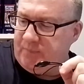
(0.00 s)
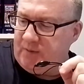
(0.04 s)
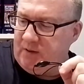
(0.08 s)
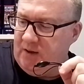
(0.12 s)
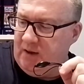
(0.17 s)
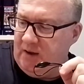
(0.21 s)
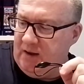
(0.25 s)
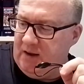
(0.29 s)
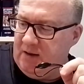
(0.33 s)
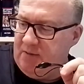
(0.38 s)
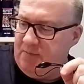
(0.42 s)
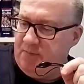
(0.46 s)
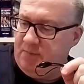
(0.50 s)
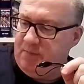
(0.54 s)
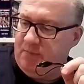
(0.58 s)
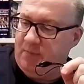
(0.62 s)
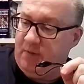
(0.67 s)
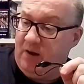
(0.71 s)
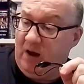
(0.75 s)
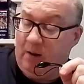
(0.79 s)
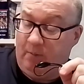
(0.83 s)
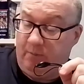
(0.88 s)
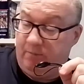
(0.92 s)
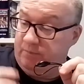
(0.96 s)
But
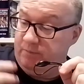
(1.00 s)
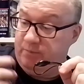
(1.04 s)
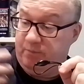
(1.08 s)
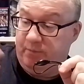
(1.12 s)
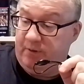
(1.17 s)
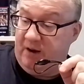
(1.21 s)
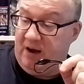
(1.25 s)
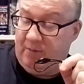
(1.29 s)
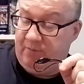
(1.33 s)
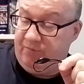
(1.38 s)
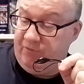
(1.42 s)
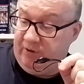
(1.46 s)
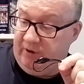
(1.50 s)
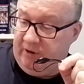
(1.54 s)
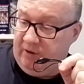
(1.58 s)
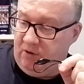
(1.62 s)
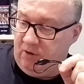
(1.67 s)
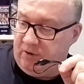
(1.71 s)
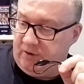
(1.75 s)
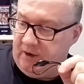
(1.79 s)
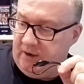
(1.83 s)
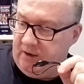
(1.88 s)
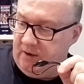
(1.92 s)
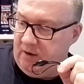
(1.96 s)
I'm really
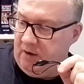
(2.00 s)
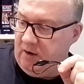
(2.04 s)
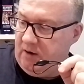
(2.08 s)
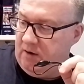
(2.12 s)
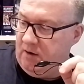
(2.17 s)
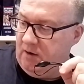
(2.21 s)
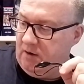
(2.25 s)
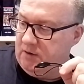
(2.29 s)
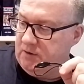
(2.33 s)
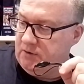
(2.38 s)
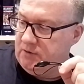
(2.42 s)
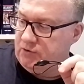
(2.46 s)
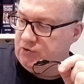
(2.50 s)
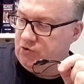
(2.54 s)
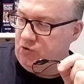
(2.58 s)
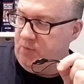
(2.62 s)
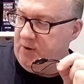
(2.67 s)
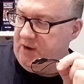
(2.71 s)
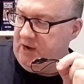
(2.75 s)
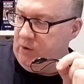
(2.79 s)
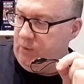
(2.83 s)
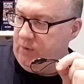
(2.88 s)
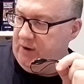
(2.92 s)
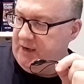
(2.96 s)
lucky in so
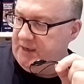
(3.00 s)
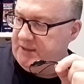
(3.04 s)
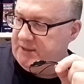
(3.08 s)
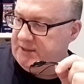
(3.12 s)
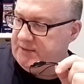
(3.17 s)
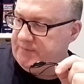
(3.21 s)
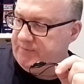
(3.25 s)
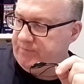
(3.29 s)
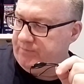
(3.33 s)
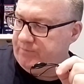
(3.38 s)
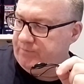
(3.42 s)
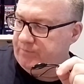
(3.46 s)
many ways.